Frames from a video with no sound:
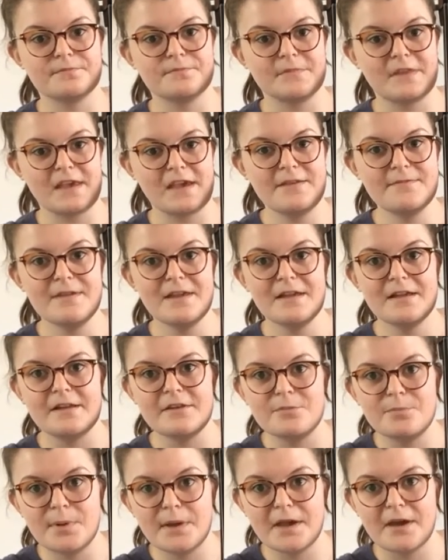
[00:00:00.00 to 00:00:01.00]
Okay, and
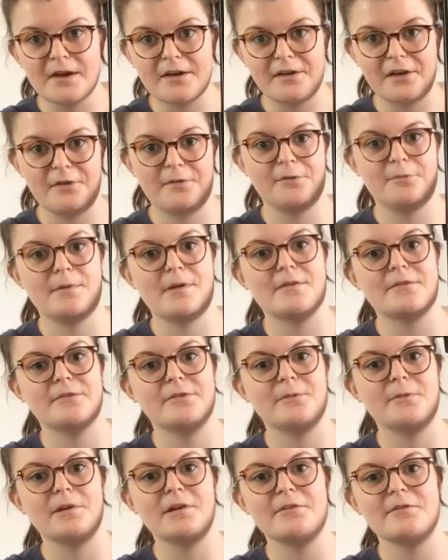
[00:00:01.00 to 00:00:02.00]
it's piano as well,
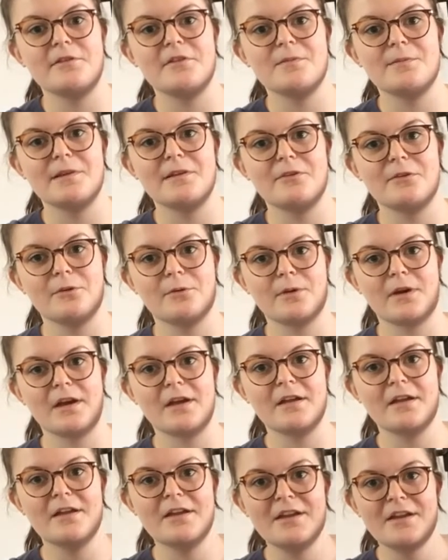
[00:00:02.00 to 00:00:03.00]
so we don't need to be too quiet.
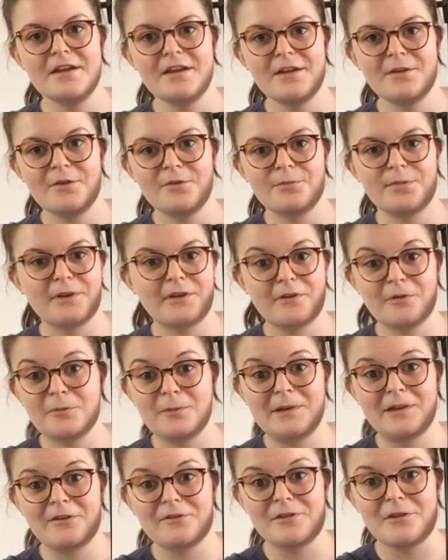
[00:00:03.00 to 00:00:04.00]
Because
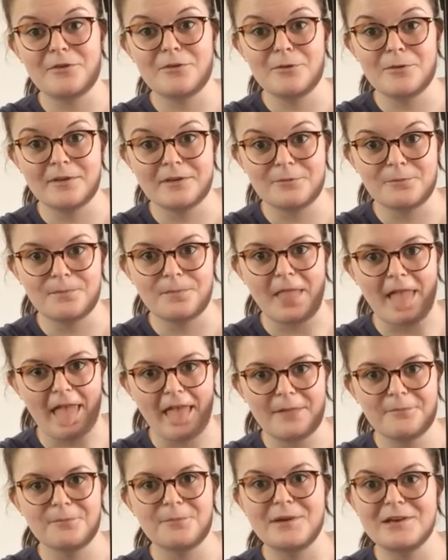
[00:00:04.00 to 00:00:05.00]
we don't need to
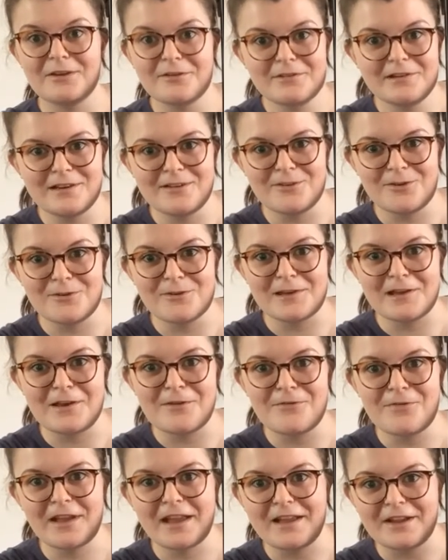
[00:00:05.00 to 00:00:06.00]
use any
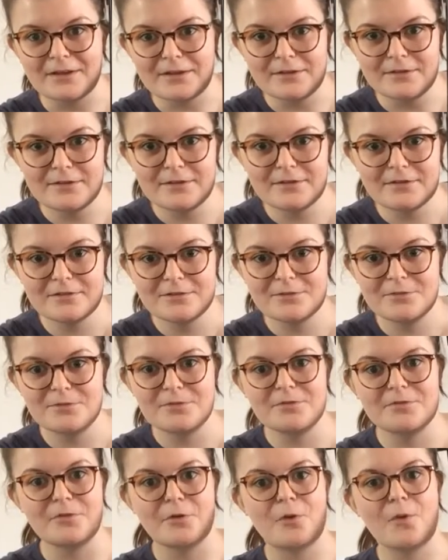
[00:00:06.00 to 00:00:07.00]
fingers
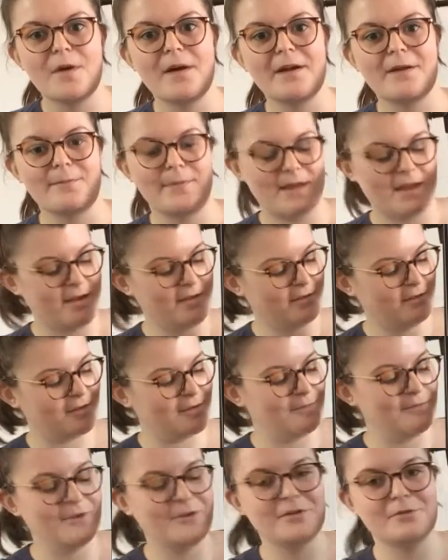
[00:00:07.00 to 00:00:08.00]
for quite a bit. So
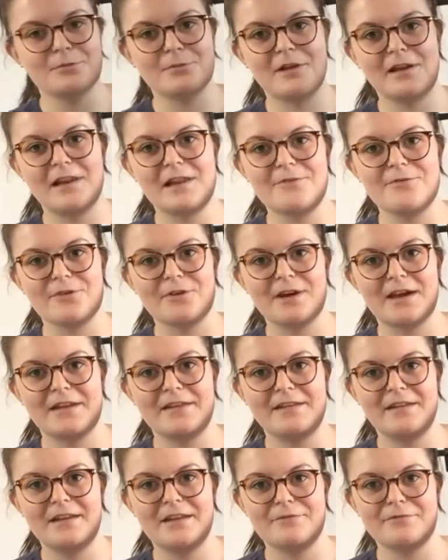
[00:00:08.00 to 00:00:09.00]
if you just want to leave your
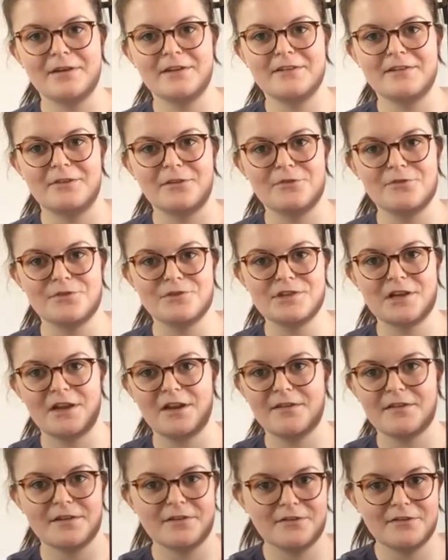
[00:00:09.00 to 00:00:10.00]
hand here resting on your
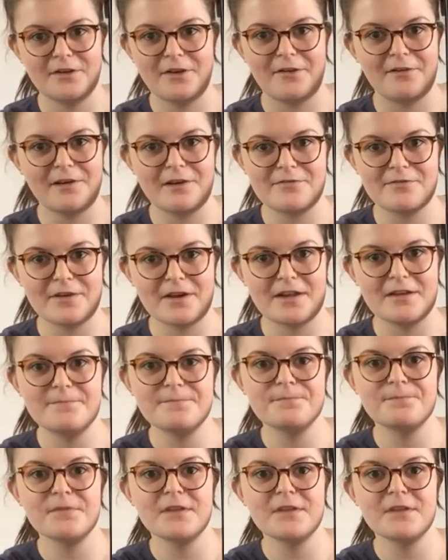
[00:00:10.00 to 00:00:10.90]
cello, that's totally fine.